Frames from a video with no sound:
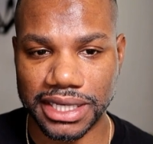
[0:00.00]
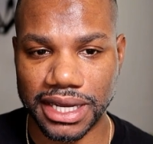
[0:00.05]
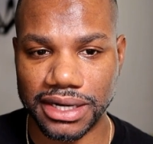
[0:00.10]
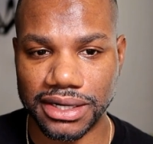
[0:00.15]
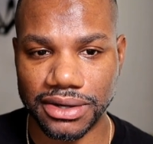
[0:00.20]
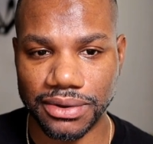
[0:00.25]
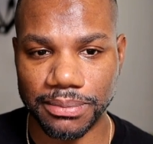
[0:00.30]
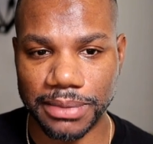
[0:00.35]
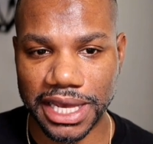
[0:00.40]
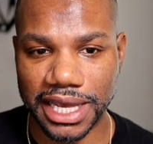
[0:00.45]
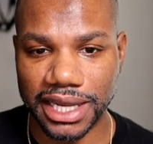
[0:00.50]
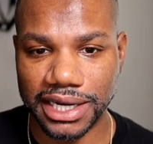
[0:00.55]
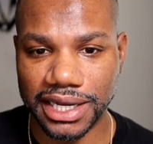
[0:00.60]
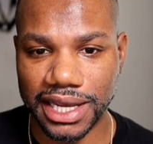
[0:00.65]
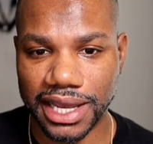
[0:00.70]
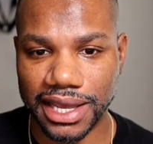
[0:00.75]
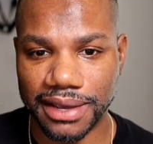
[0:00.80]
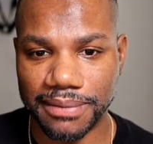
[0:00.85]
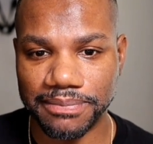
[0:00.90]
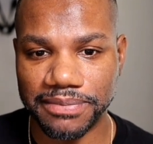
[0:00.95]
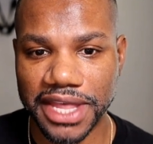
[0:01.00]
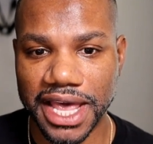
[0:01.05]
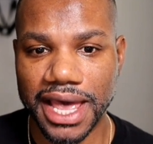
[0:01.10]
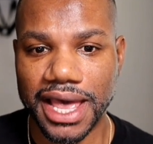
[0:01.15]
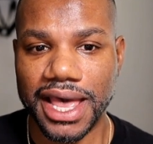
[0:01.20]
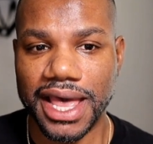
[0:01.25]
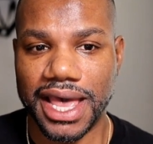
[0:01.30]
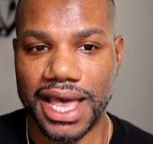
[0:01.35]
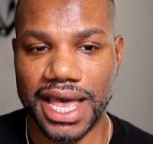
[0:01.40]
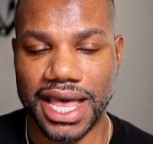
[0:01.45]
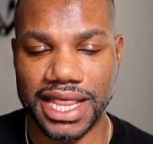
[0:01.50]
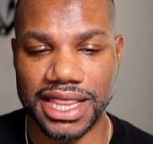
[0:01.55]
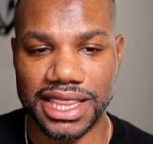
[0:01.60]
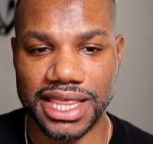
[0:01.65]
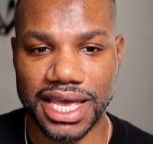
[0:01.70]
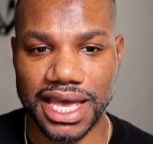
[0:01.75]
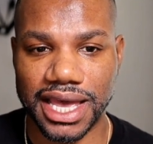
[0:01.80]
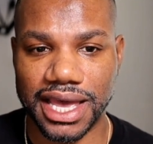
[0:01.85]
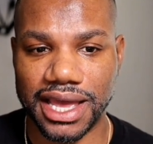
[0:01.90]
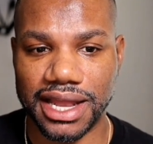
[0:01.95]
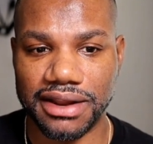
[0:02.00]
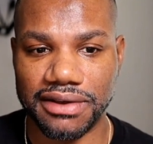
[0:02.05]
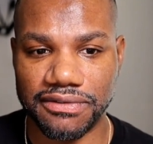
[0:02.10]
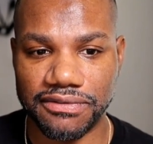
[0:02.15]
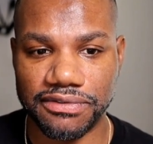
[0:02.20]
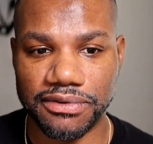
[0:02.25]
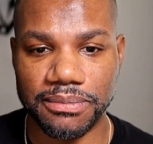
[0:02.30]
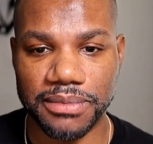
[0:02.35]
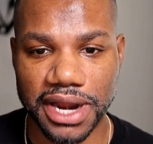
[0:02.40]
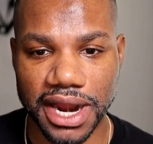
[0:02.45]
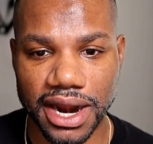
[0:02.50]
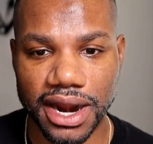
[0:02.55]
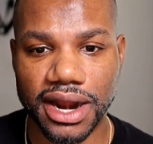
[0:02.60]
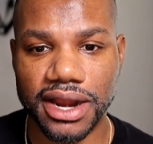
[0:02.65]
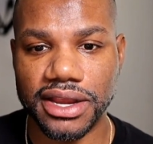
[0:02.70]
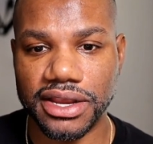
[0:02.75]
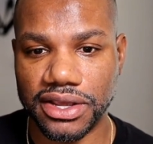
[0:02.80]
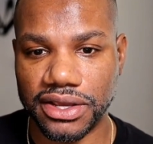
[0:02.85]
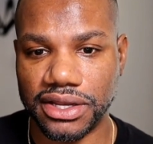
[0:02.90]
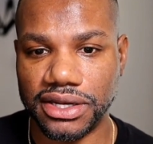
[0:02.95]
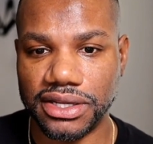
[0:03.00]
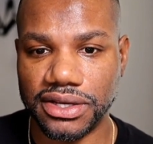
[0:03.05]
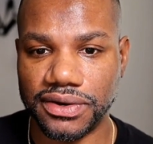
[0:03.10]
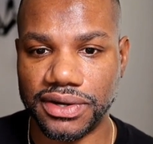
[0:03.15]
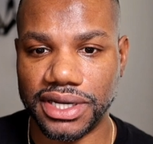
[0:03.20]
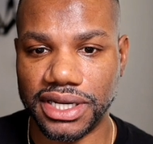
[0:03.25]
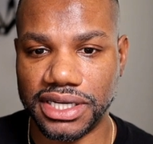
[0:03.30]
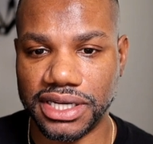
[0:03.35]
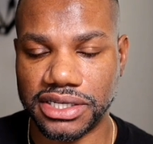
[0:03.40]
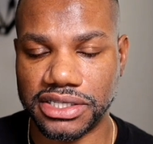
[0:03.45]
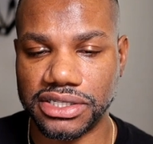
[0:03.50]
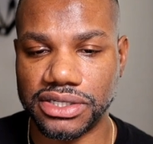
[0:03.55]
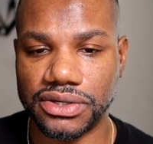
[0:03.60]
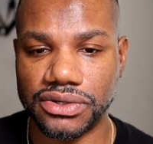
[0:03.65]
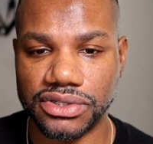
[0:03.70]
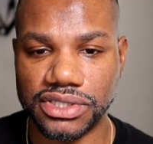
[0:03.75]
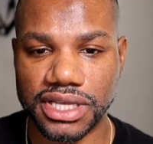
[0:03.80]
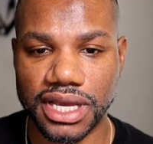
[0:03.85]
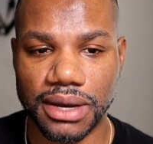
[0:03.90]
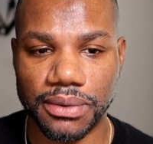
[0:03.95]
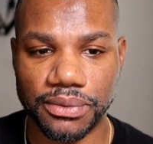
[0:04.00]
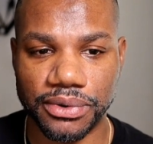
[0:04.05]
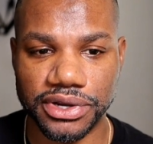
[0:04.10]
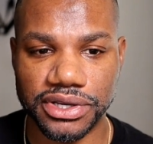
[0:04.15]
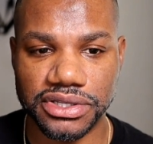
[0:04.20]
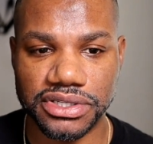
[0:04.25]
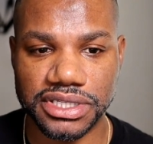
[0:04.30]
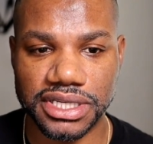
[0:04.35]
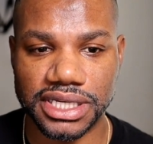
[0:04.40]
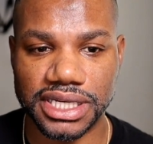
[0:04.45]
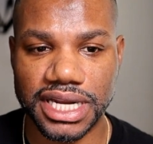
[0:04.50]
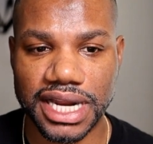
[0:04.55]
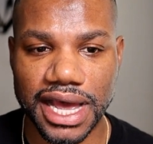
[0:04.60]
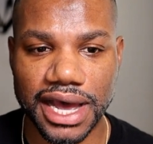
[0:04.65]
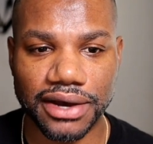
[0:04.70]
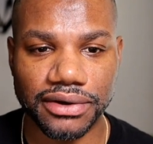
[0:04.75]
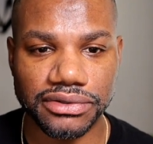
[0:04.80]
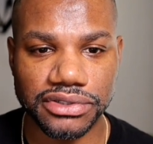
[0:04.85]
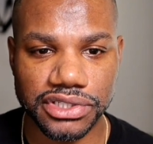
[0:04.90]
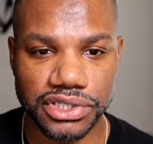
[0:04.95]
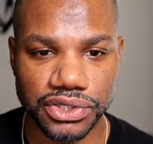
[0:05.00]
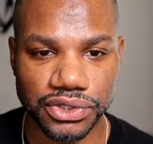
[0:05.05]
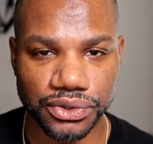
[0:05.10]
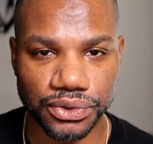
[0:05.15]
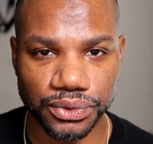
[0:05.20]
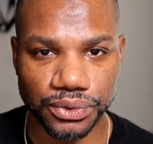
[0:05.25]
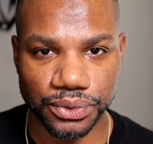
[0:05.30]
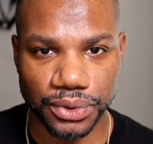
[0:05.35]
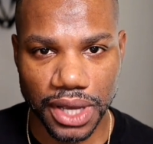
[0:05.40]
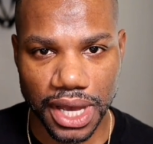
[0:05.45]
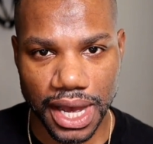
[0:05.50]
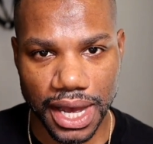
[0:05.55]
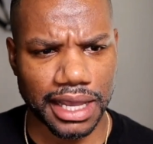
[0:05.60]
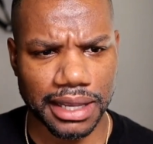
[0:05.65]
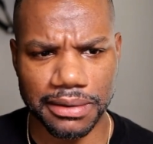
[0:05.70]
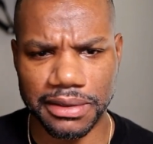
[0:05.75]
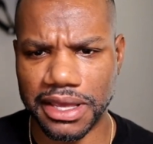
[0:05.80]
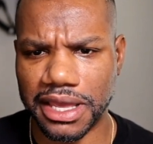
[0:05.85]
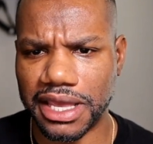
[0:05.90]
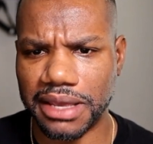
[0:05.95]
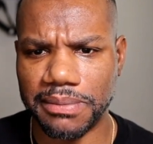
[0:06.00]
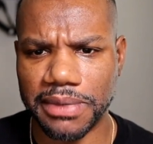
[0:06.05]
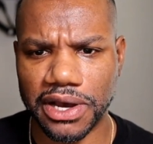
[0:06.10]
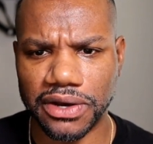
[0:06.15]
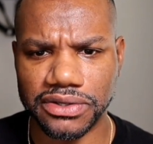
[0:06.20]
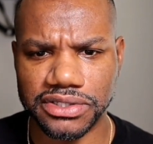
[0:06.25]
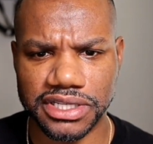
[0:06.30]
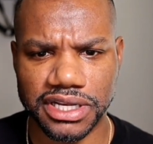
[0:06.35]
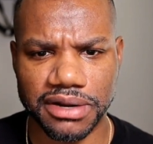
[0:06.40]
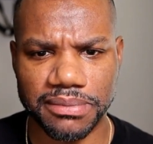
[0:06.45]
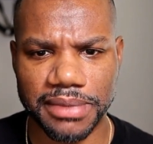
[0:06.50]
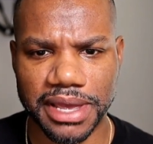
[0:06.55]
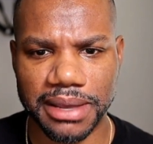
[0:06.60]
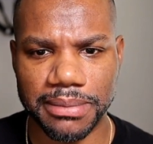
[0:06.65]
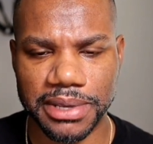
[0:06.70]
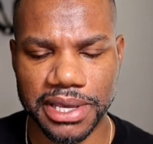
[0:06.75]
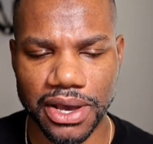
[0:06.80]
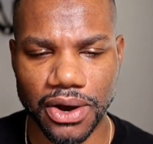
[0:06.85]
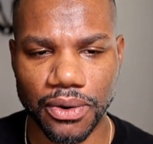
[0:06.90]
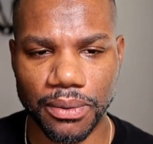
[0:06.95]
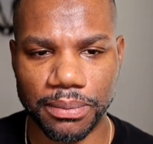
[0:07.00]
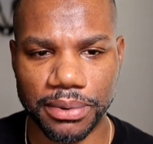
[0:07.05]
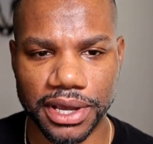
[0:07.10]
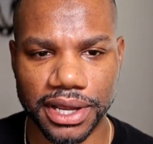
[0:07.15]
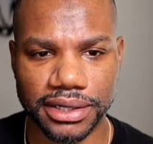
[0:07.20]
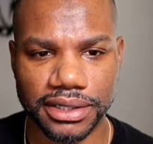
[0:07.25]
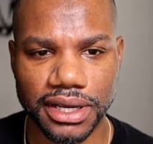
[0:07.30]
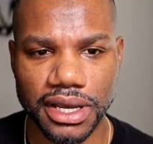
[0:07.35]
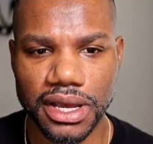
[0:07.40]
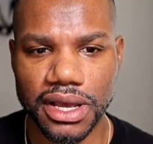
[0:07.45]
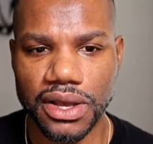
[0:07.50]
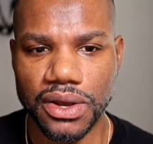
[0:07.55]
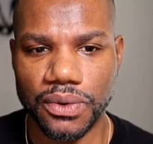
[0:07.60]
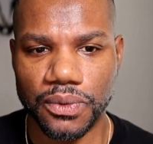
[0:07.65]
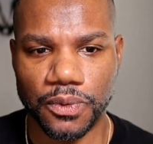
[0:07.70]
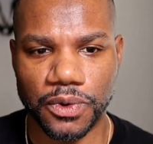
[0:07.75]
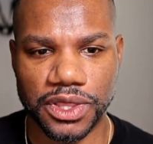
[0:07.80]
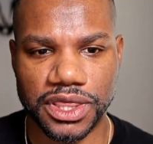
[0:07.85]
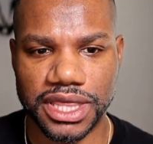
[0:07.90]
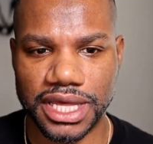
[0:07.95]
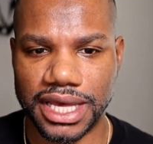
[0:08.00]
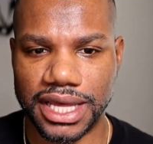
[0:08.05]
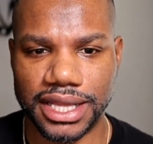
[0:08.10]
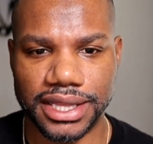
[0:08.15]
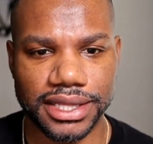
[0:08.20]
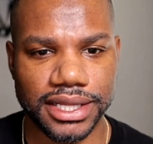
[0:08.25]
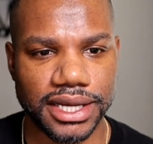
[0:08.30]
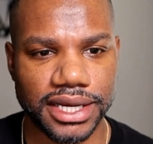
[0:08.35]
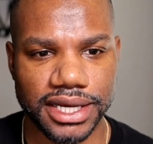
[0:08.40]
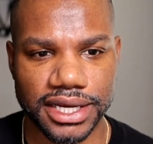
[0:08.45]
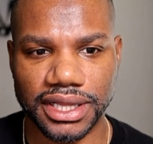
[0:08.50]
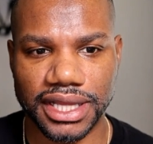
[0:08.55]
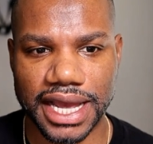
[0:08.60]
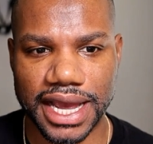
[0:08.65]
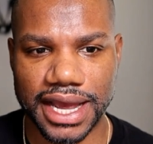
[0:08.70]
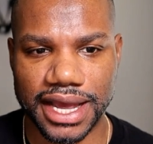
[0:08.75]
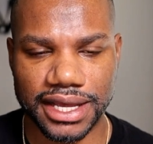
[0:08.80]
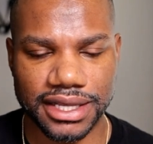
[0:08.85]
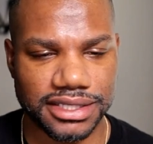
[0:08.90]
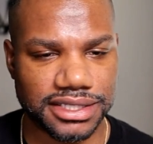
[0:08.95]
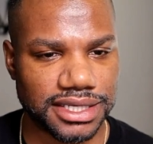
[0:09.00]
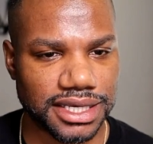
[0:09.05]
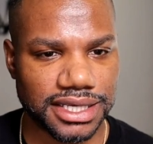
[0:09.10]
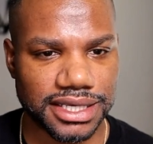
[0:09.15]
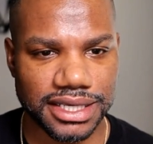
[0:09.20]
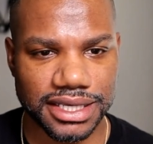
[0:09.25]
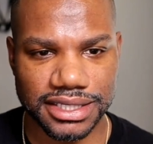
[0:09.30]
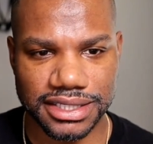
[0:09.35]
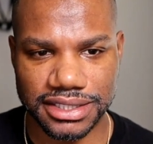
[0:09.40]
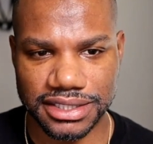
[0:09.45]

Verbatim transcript: up that domain name. And then from there, you can do an additional step where you send it out to like emails that are maybe opened within the last